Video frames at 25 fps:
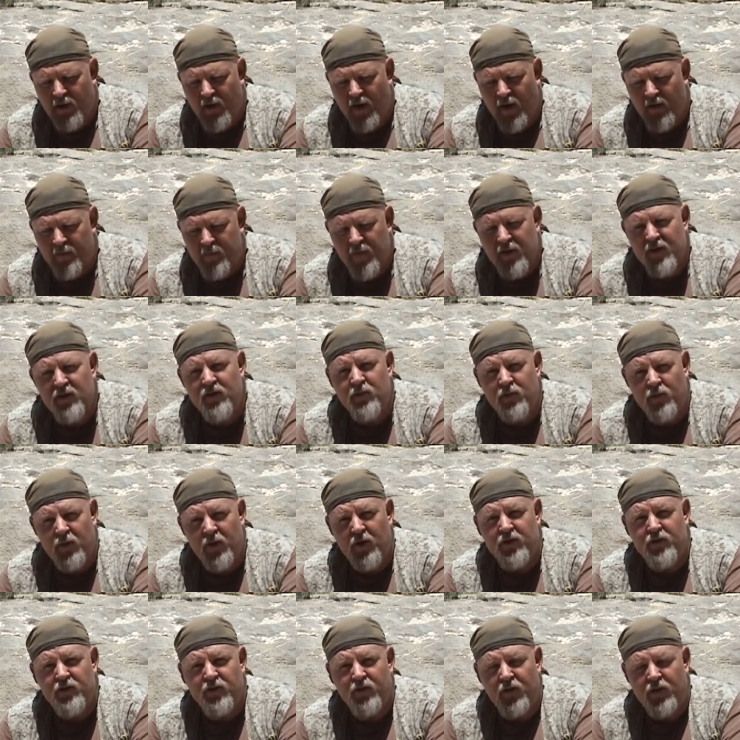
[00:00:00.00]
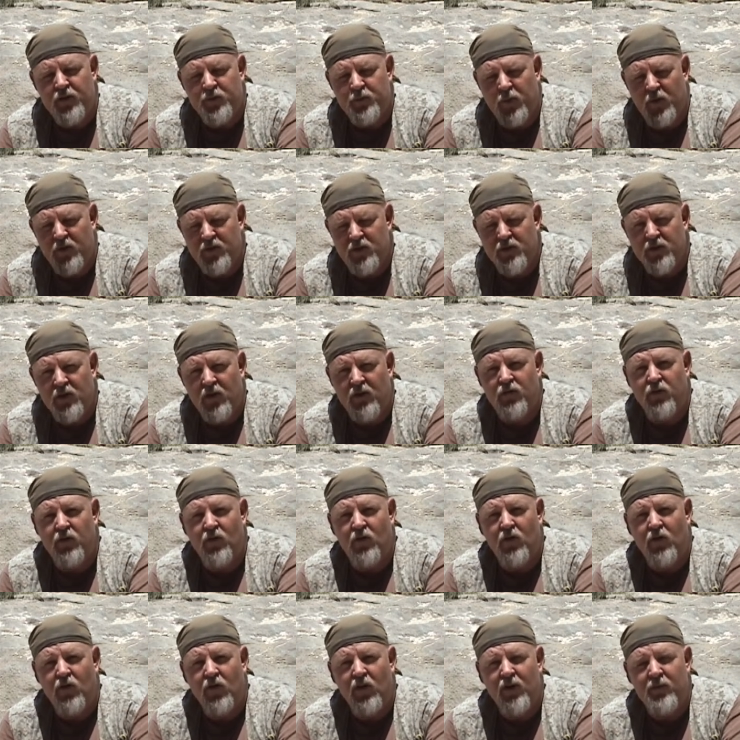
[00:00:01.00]
I've been to first, first Persian Gulf
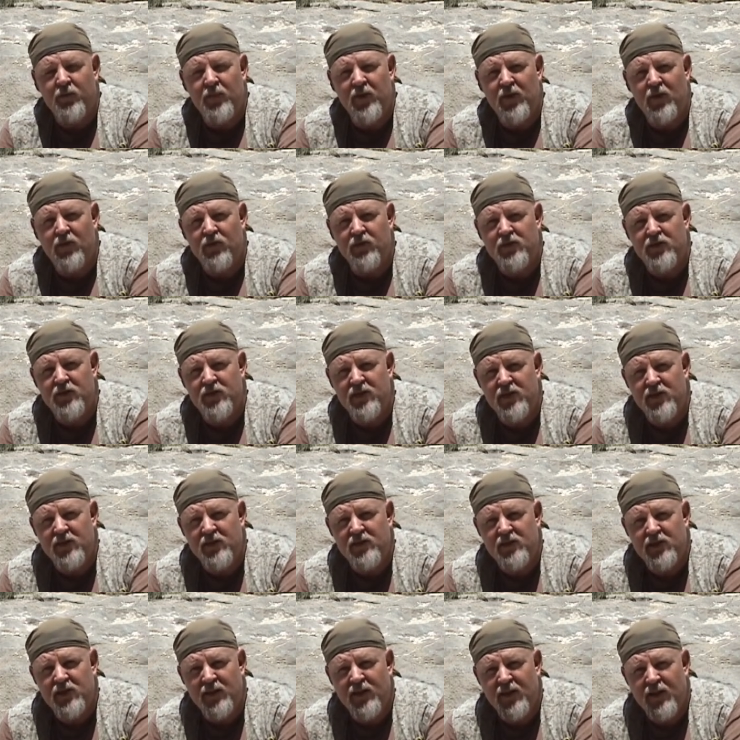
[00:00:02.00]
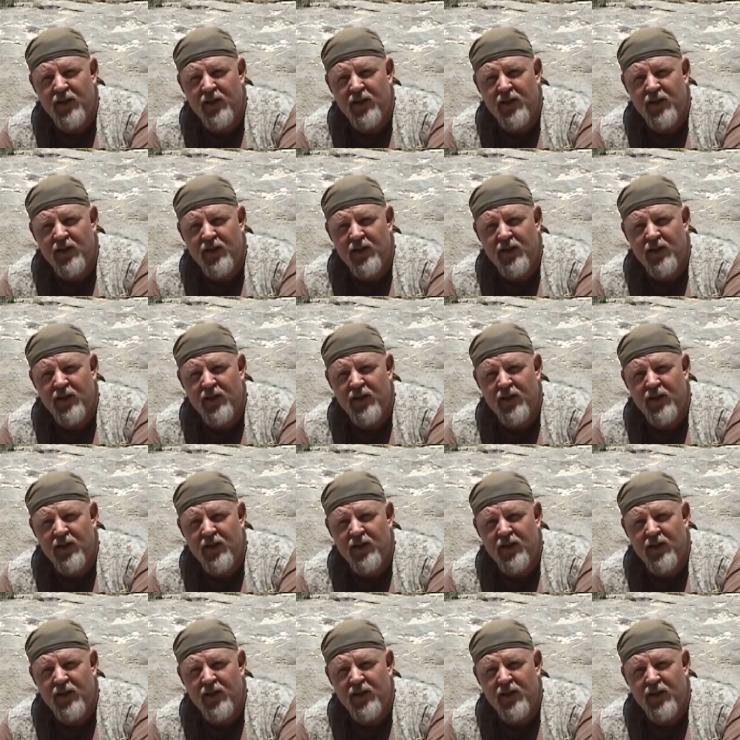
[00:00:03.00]
War. I've been overseas